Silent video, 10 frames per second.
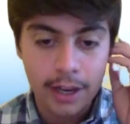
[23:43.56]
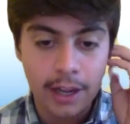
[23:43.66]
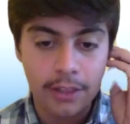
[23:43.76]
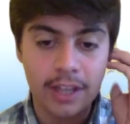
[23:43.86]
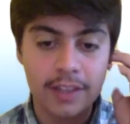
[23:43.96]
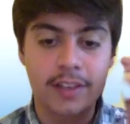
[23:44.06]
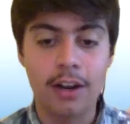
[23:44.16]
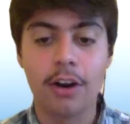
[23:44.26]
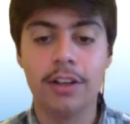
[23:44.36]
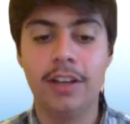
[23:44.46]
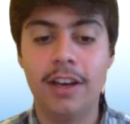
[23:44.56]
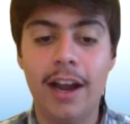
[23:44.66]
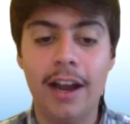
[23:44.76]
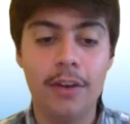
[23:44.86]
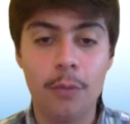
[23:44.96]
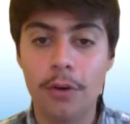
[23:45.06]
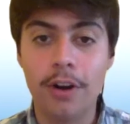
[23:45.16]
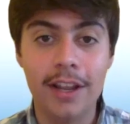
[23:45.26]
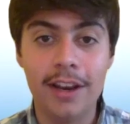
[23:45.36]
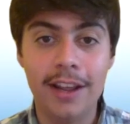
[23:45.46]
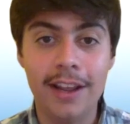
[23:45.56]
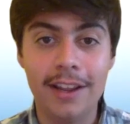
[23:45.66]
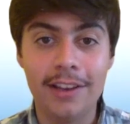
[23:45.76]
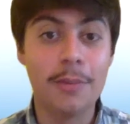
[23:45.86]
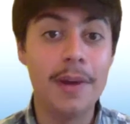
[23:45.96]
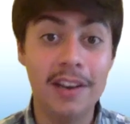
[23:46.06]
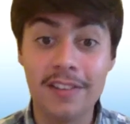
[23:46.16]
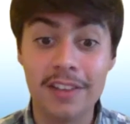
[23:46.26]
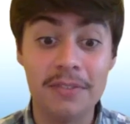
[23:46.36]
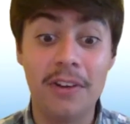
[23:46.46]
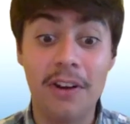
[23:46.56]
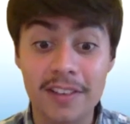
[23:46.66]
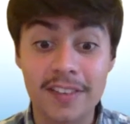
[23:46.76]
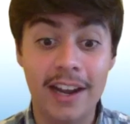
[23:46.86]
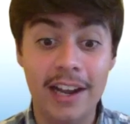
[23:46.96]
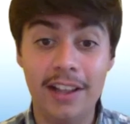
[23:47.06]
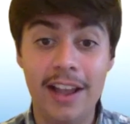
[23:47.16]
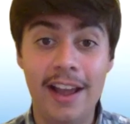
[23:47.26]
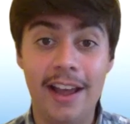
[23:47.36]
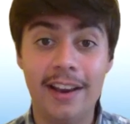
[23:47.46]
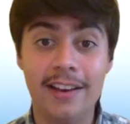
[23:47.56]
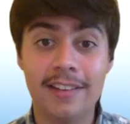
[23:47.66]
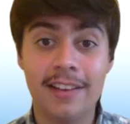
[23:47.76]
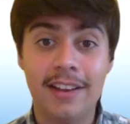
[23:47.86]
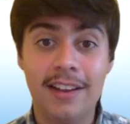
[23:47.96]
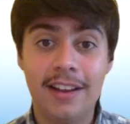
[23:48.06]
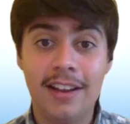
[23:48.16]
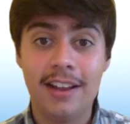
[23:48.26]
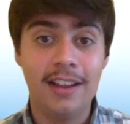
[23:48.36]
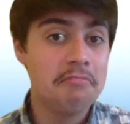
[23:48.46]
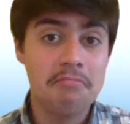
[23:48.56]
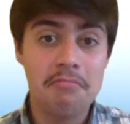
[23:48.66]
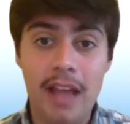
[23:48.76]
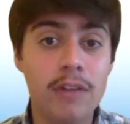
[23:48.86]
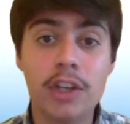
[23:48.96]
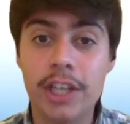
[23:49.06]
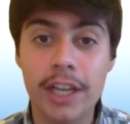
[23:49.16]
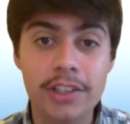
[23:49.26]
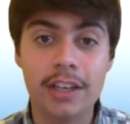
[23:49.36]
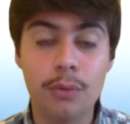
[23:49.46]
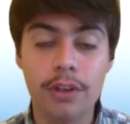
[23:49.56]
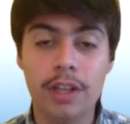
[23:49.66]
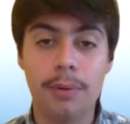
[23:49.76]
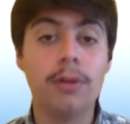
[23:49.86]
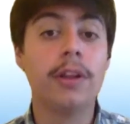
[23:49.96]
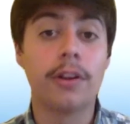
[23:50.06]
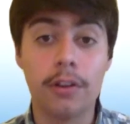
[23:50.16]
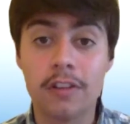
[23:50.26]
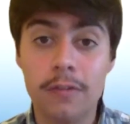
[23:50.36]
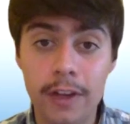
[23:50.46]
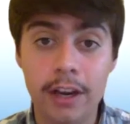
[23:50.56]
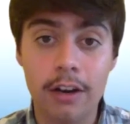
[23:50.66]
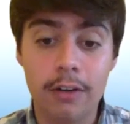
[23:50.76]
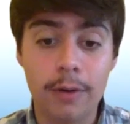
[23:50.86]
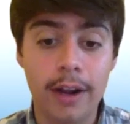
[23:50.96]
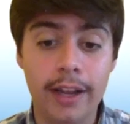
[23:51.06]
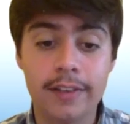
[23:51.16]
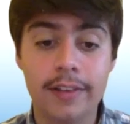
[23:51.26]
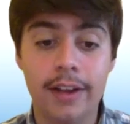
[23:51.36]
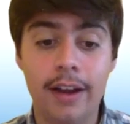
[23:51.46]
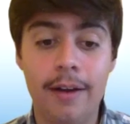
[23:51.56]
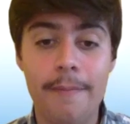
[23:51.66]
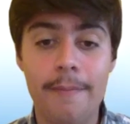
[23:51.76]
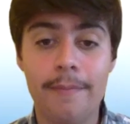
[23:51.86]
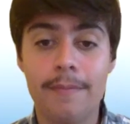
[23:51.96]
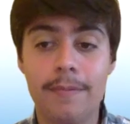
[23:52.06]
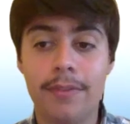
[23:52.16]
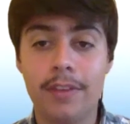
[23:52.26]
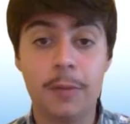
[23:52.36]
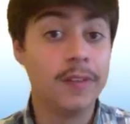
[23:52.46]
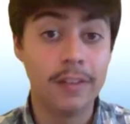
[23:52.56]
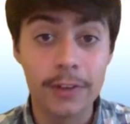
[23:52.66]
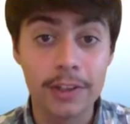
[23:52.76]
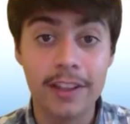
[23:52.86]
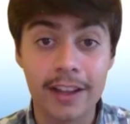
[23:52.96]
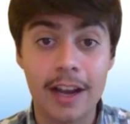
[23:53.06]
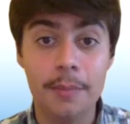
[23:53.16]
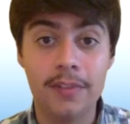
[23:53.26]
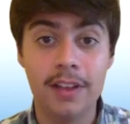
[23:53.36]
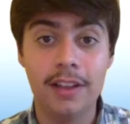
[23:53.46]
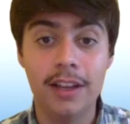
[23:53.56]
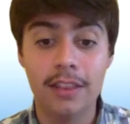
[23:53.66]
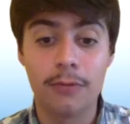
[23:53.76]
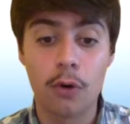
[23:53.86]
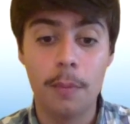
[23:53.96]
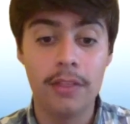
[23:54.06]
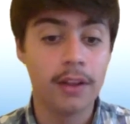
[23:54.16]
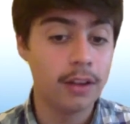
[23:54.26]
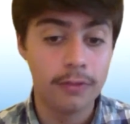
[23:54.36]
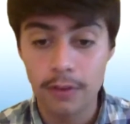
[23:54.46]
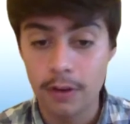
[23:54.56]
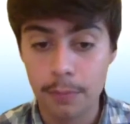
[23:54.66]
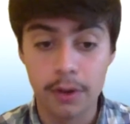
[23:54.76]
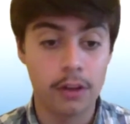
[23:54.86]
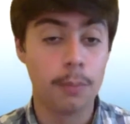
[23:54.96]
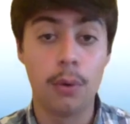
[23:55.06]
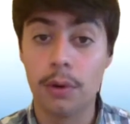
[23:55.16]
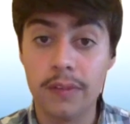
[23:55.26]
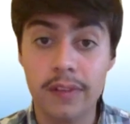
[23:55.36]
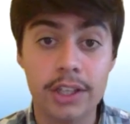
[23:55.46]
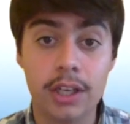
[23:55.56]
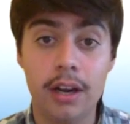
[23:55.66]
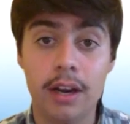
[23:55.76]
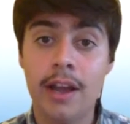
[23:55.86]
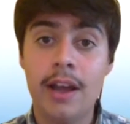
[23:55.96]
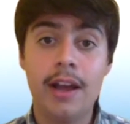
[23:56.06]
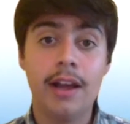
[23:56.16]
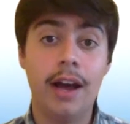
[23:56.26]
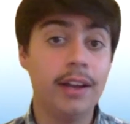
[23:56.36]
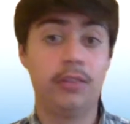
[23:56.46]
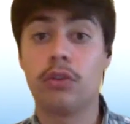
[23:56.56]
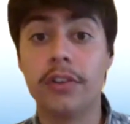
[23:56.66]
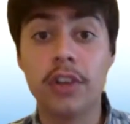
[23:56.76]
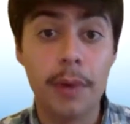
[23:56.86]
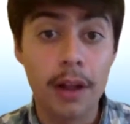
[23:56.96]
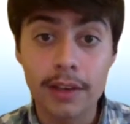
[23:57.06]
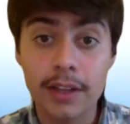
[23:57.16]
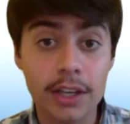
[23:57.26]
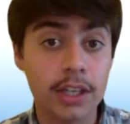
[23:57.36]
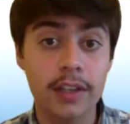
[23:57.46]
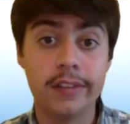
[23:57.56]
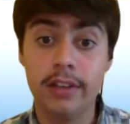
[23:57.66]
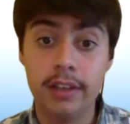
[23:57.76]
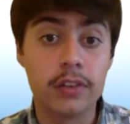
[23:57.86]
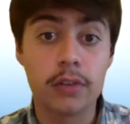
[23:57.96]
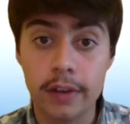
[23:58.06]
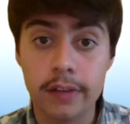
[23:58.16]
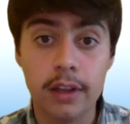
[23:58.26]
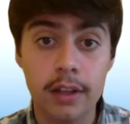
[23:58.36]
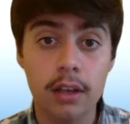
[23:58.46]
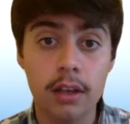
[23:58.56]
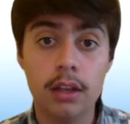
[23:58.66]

think it's kind of hard to deny that we're in a tremendously volatile and ever-changing, really, political sphere, right? Specifically, that comes in the form, I think, of political polarization, distrust in politicians, and distrust in